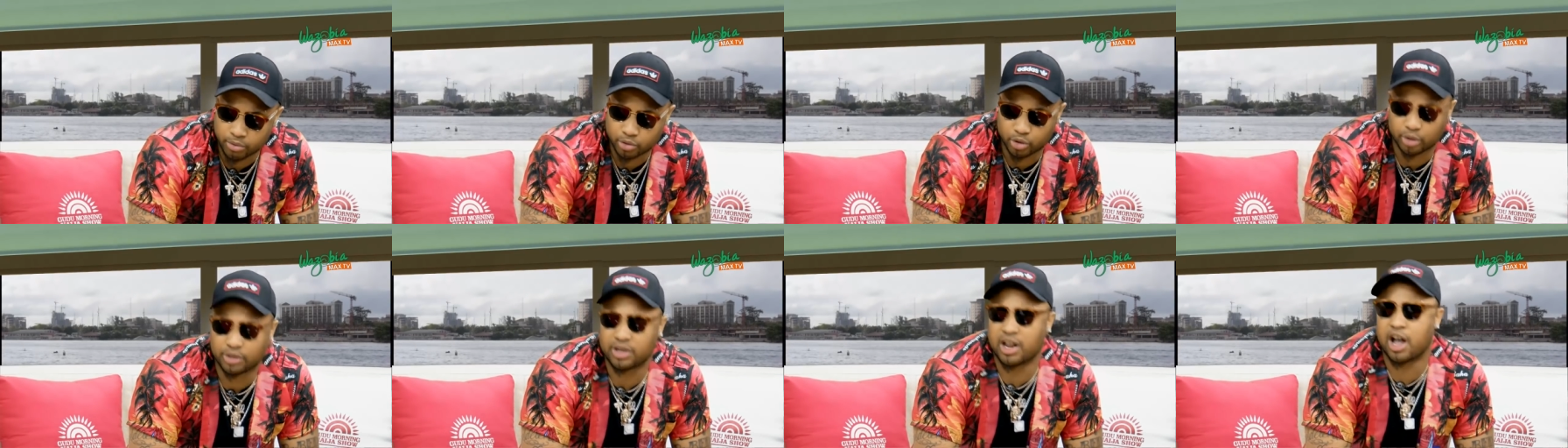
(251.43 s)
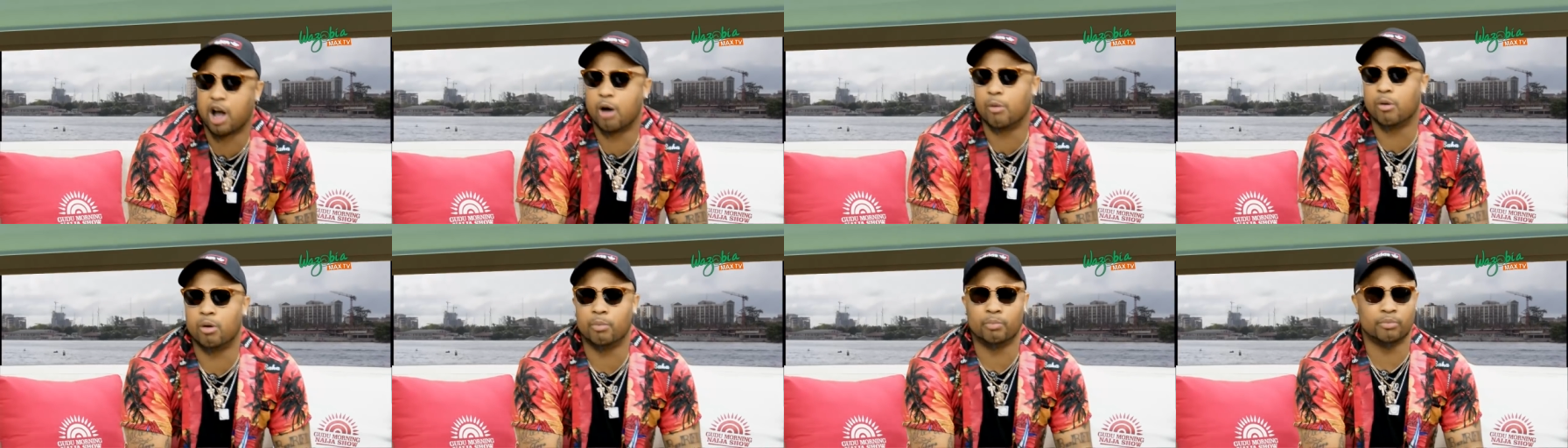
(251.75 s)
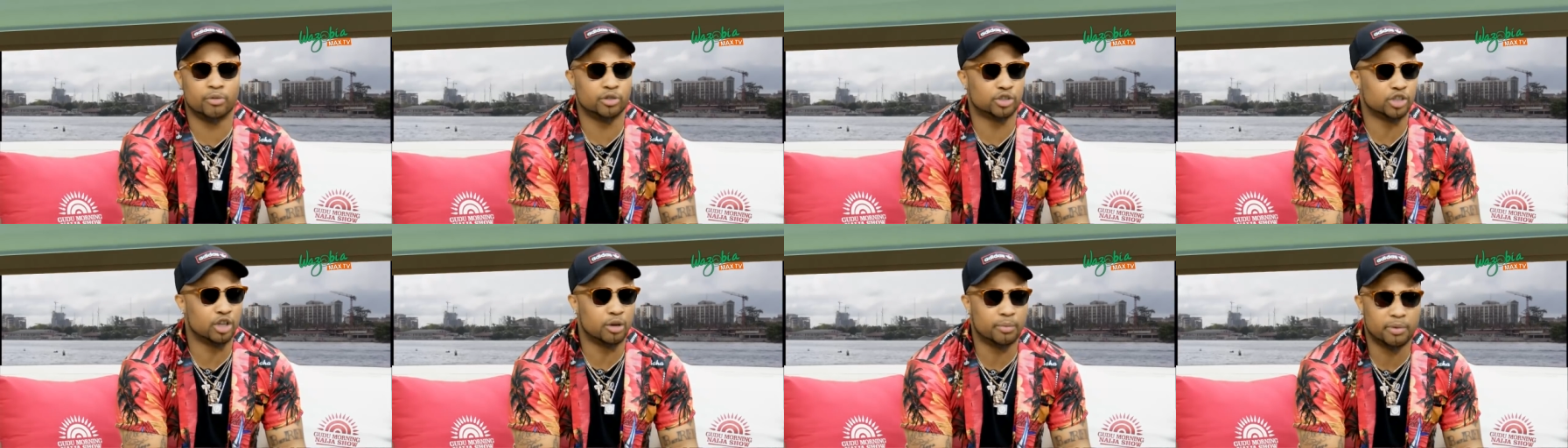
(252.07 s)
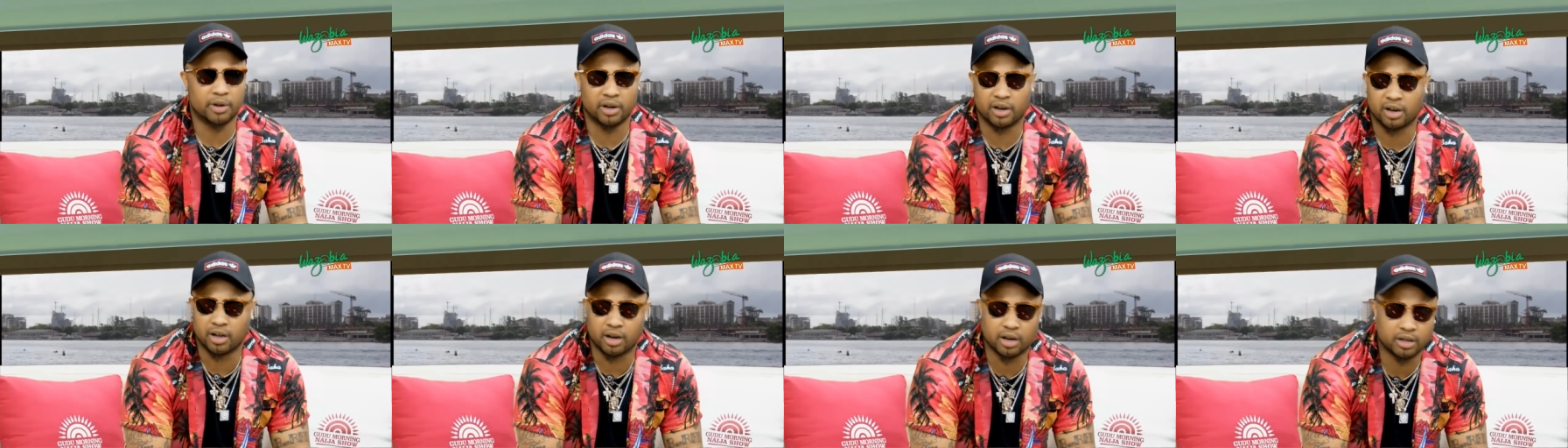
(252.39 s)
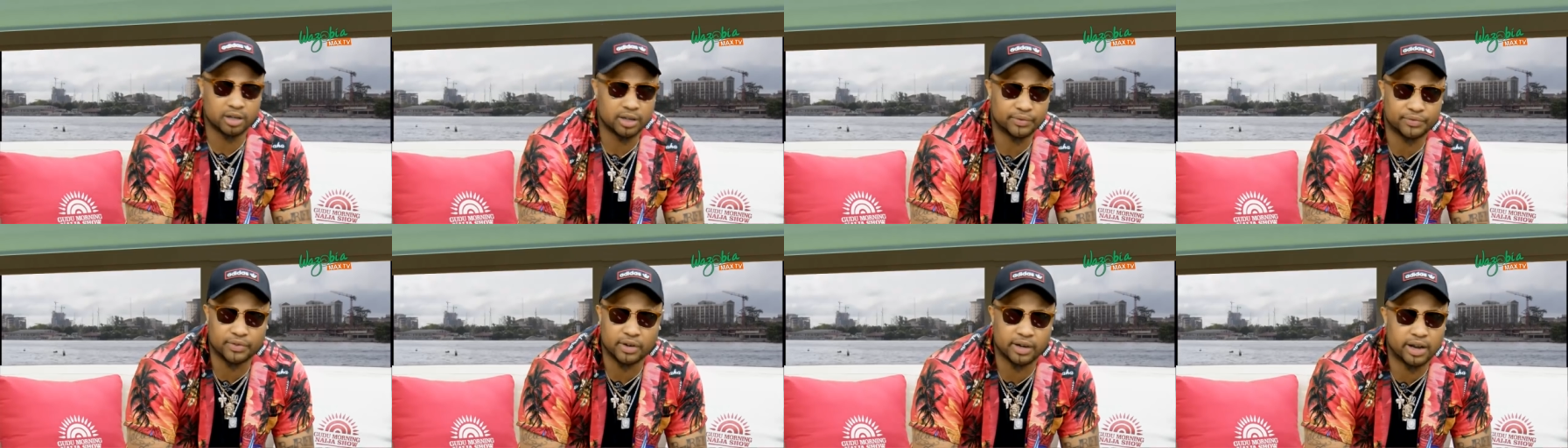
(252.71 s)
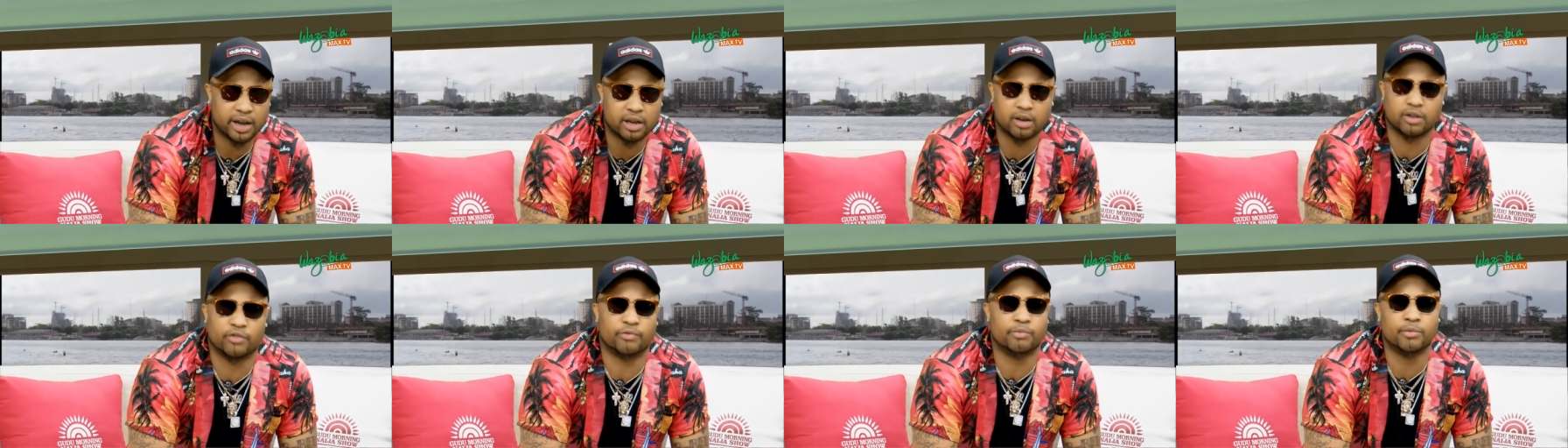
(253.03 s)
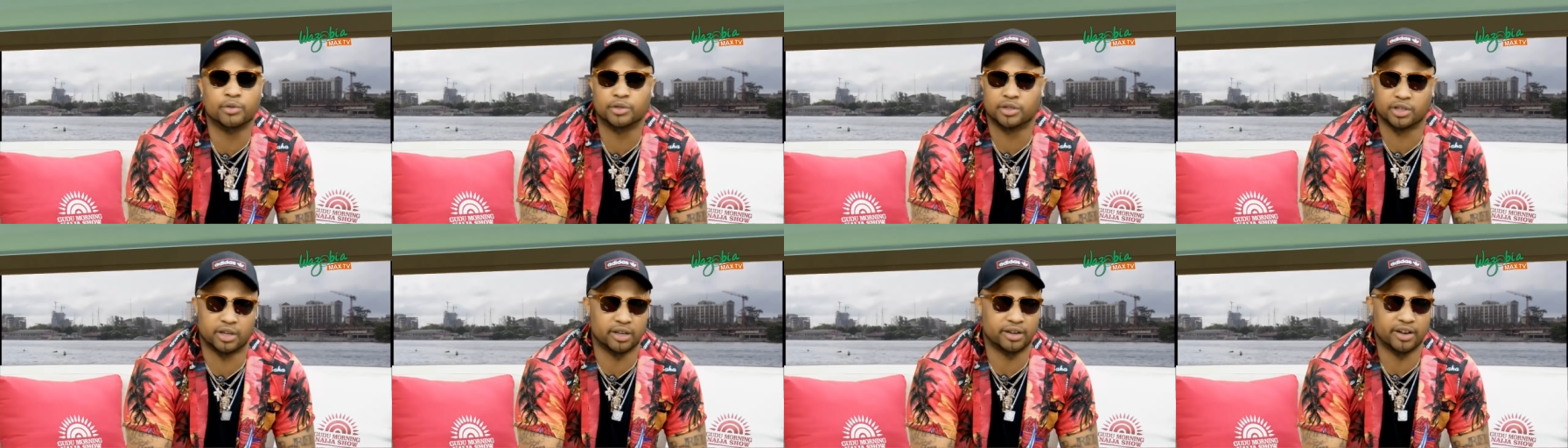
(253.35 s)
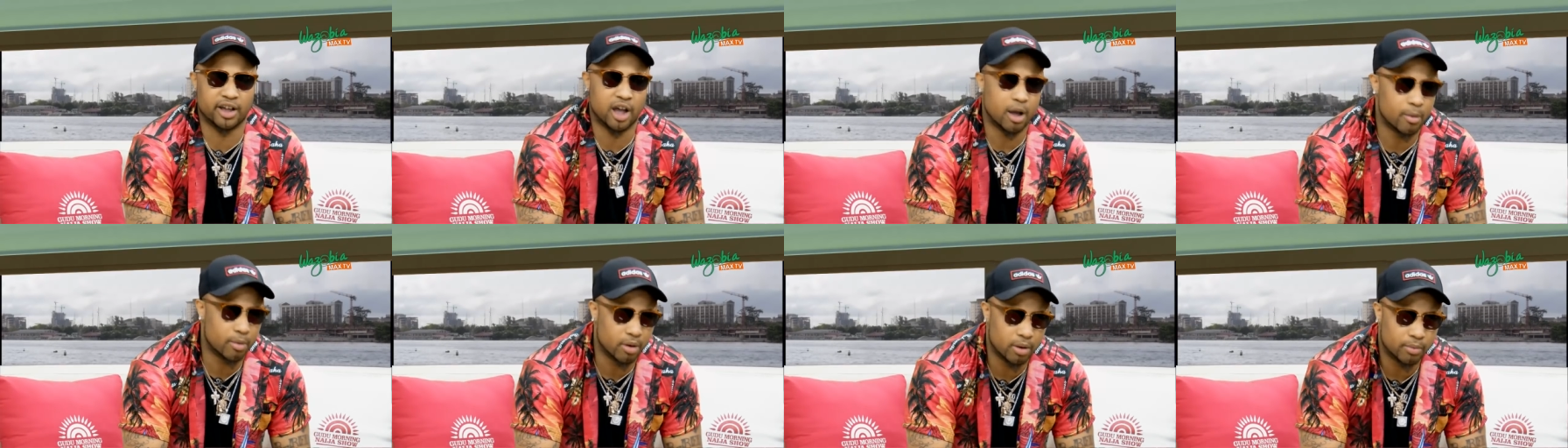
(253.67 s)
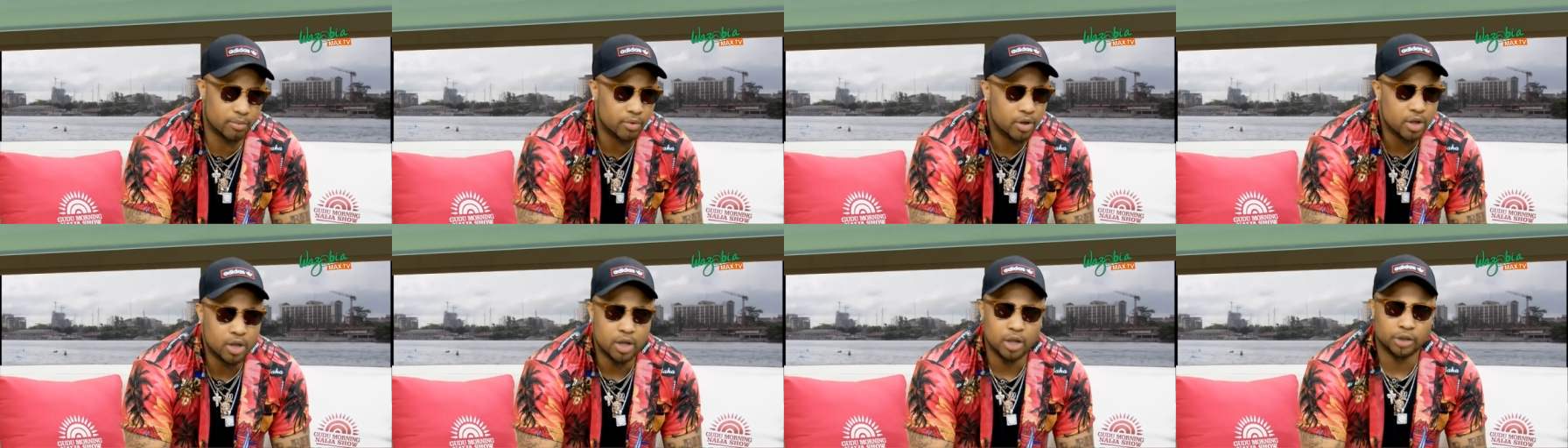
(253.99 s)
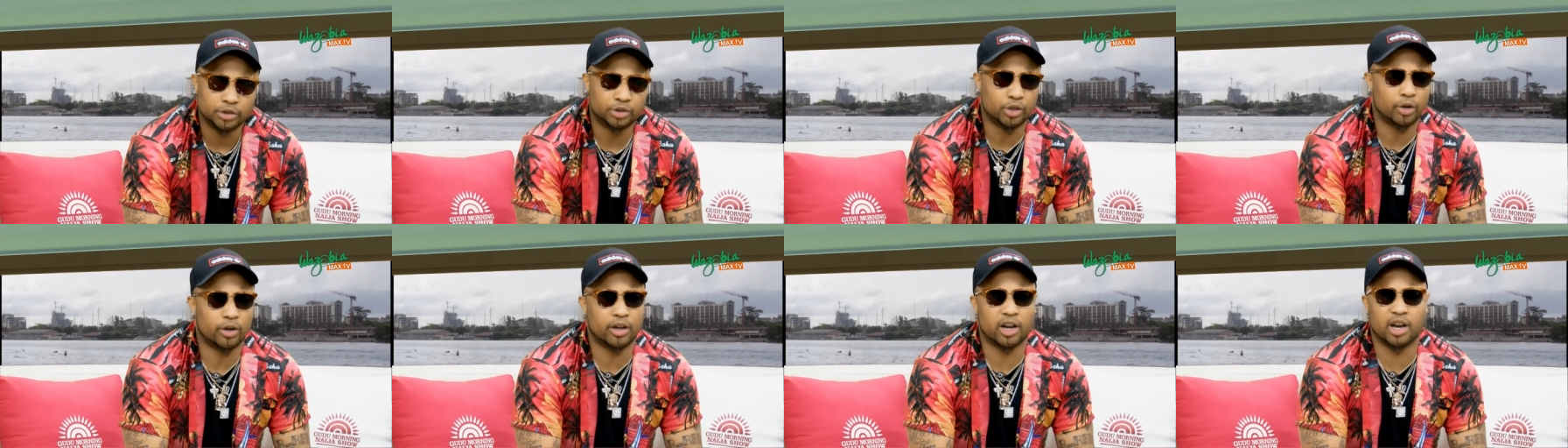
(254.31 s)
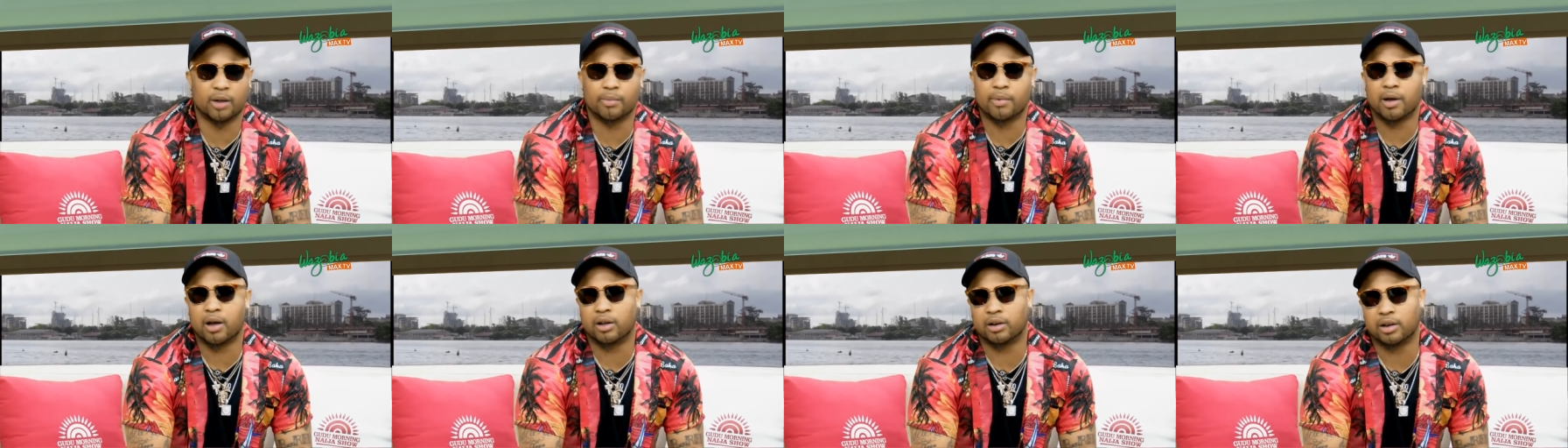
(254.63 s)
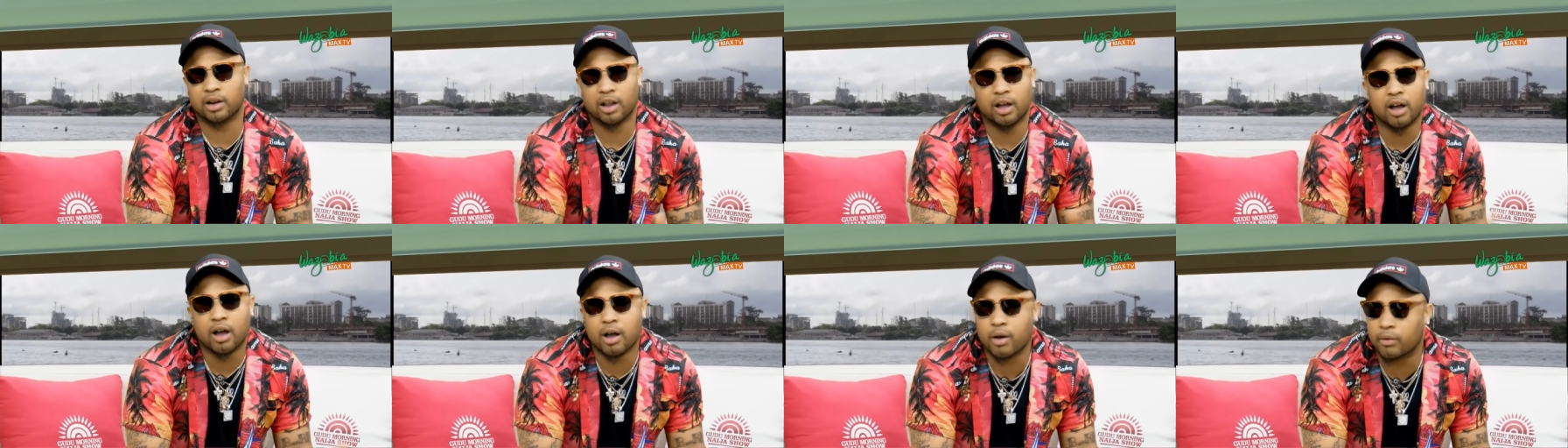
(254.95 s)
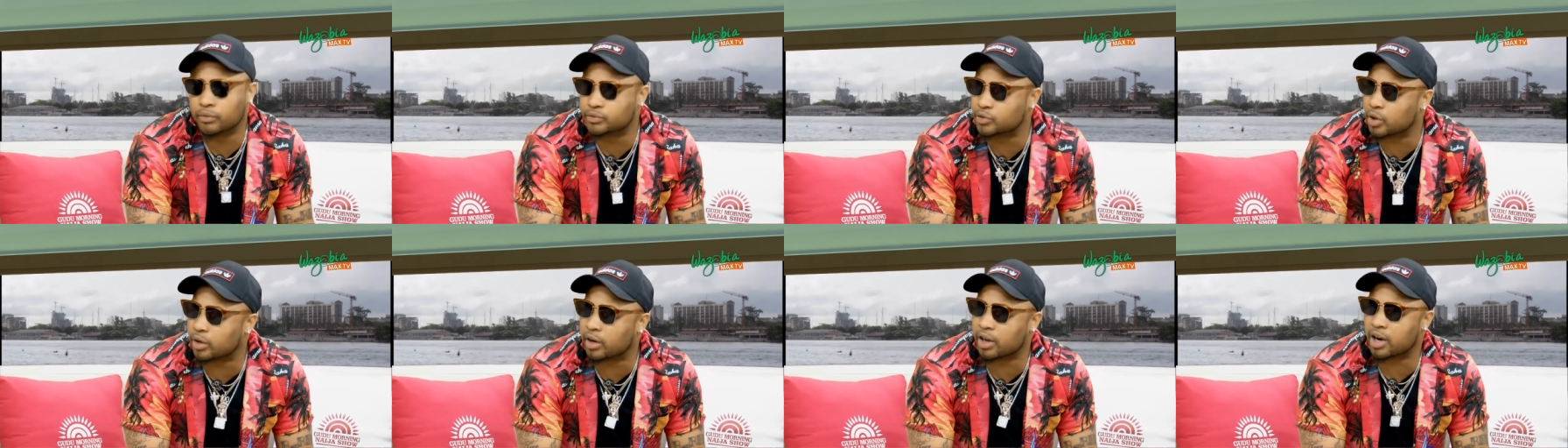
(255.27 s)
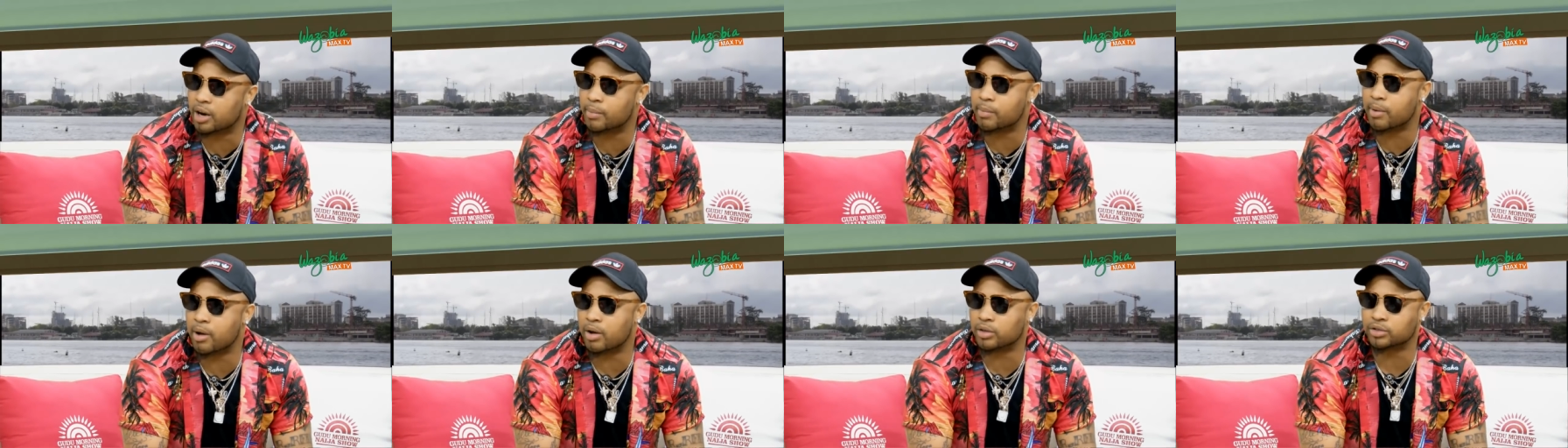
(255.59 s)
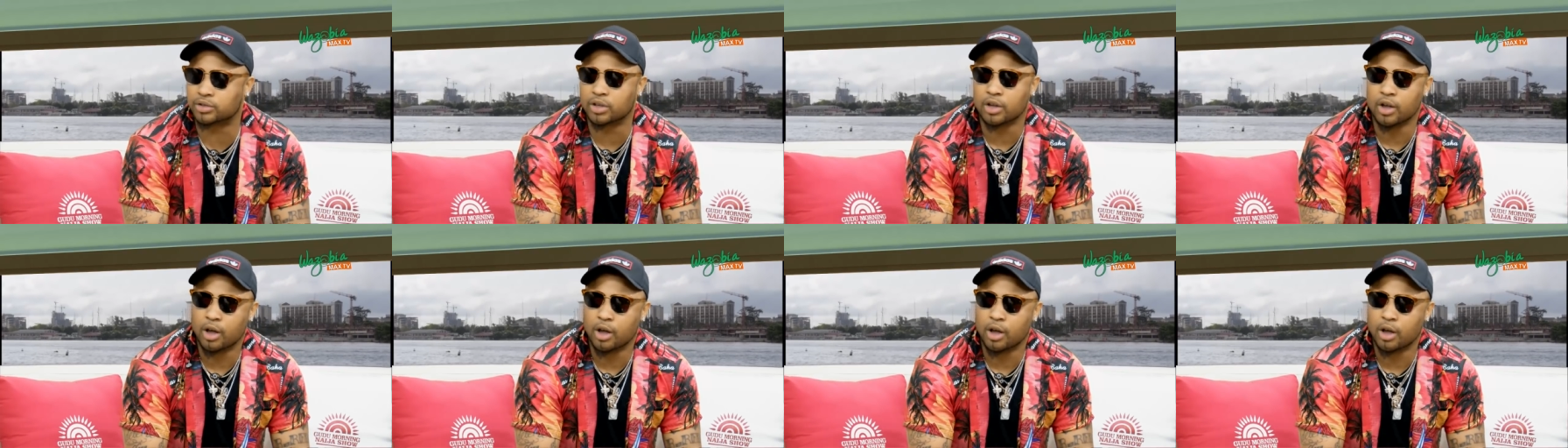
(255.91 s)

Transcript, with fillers: So in the album, it's going to be a lot of different kind of music in the album, talking about love, talking about